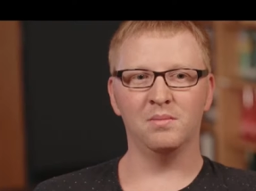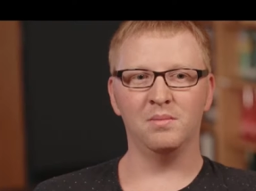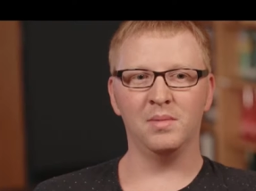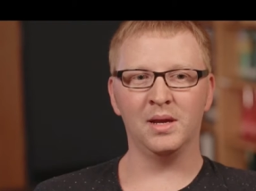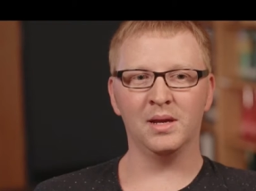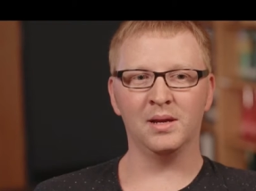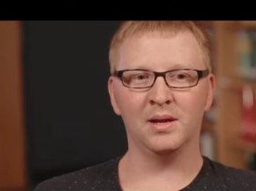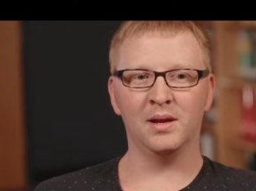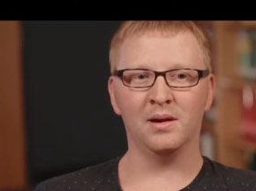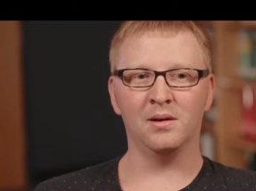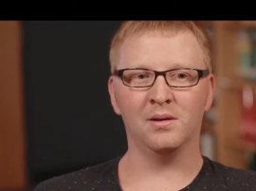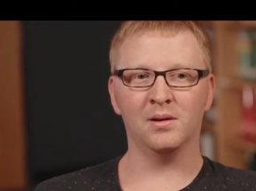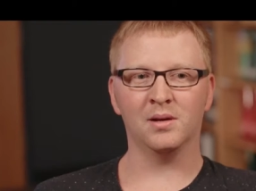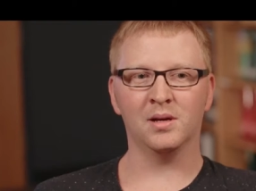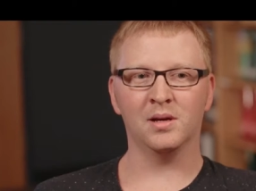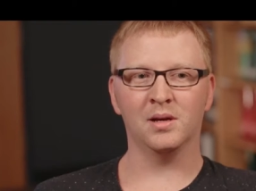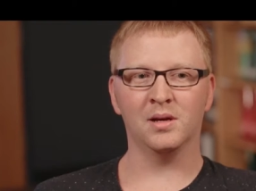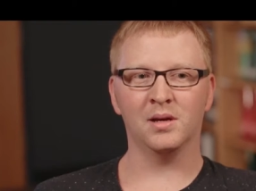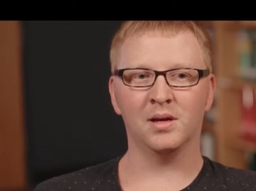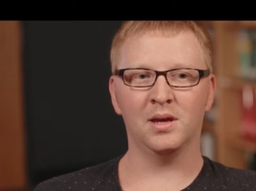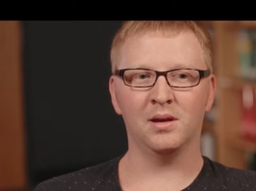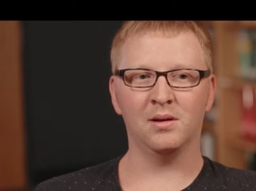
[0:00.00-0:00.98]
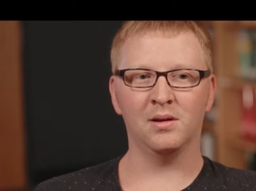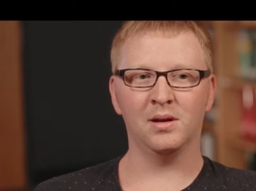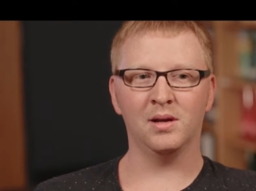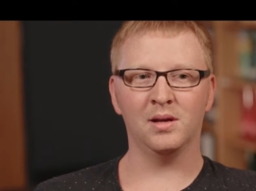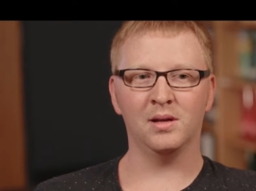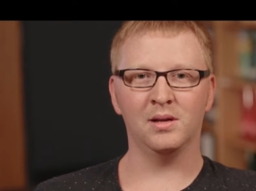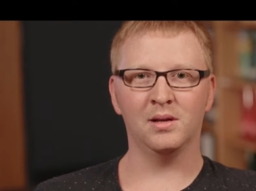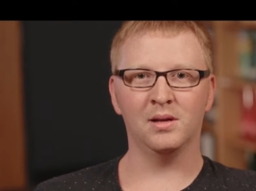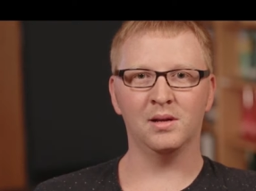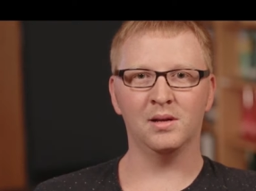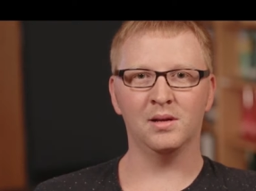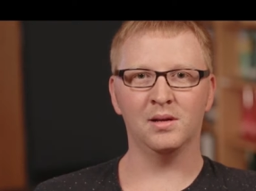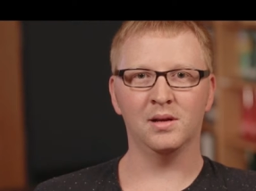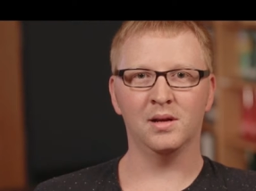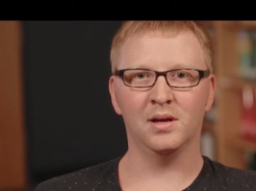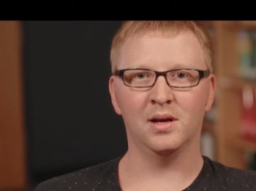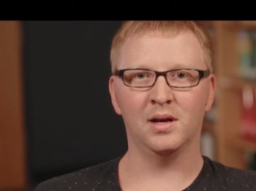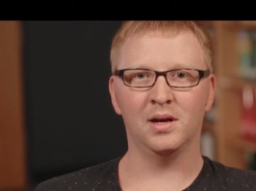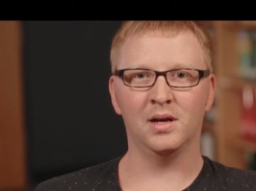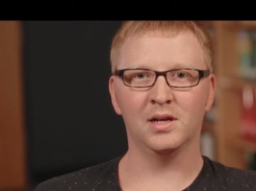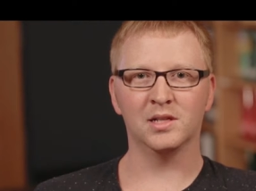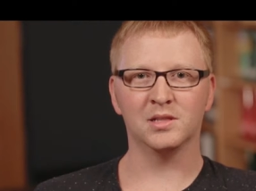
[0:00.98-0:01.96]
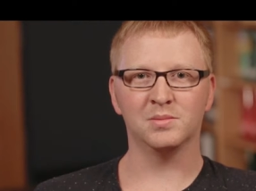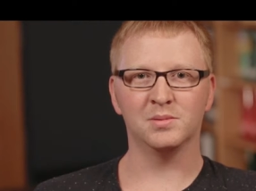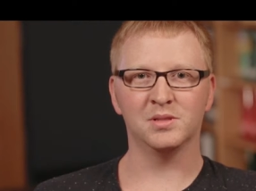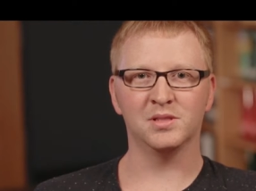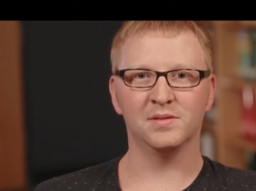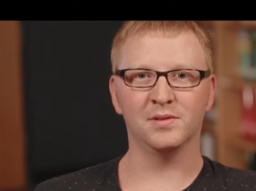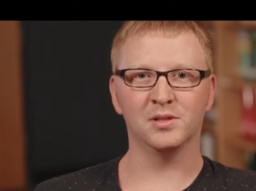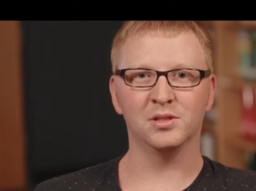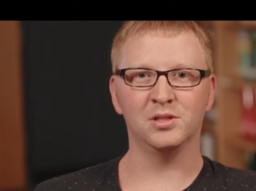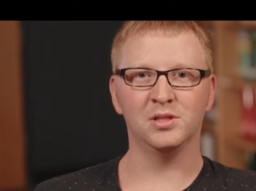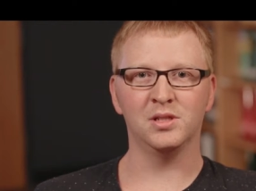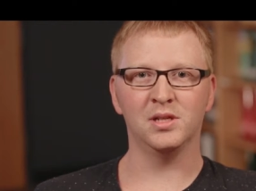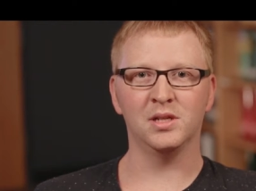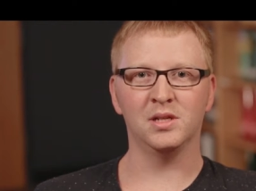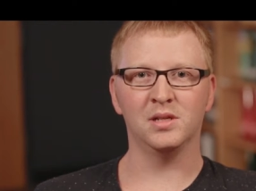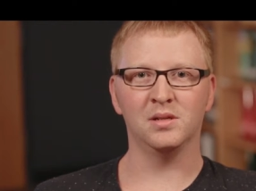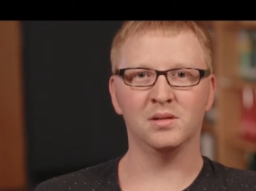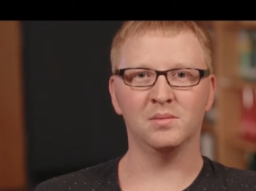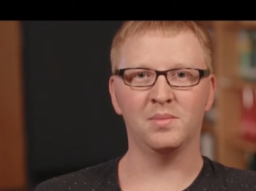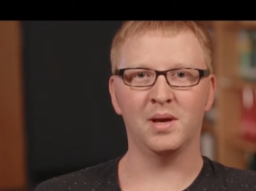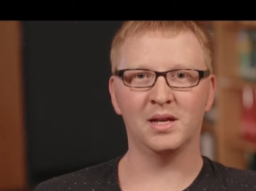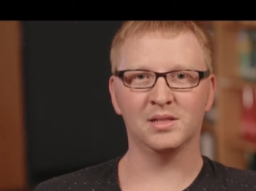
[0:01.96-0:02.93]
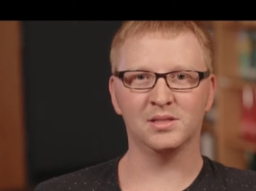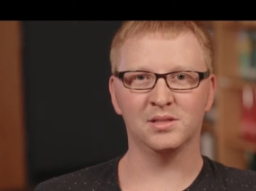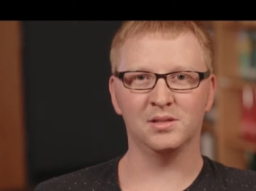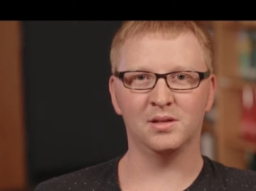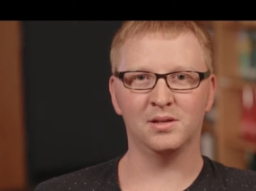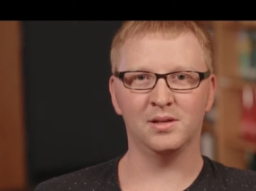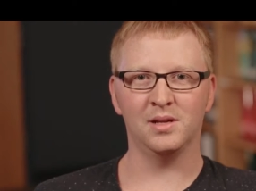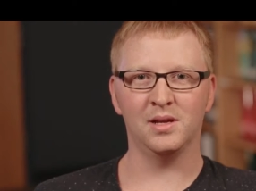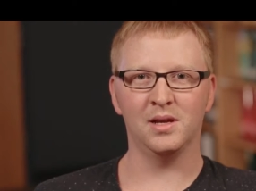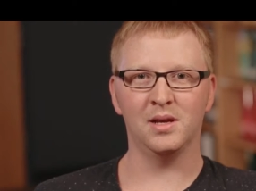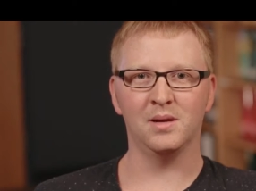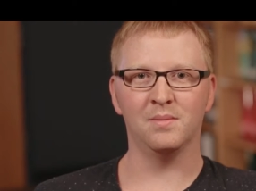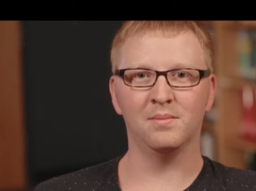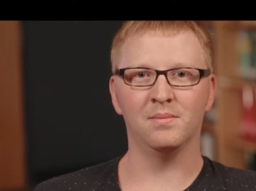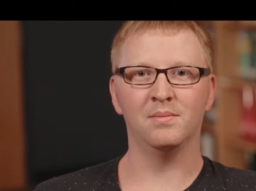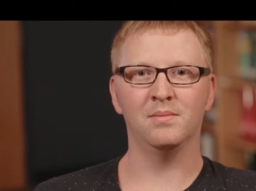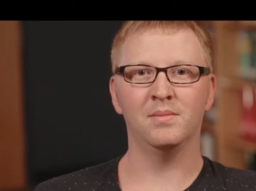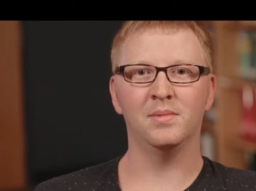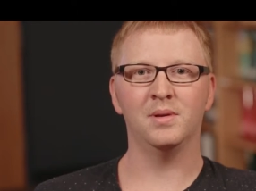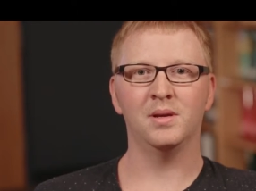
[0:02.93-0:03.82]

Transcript: Me and Erica carried uh, a specific gene, passed it on to him,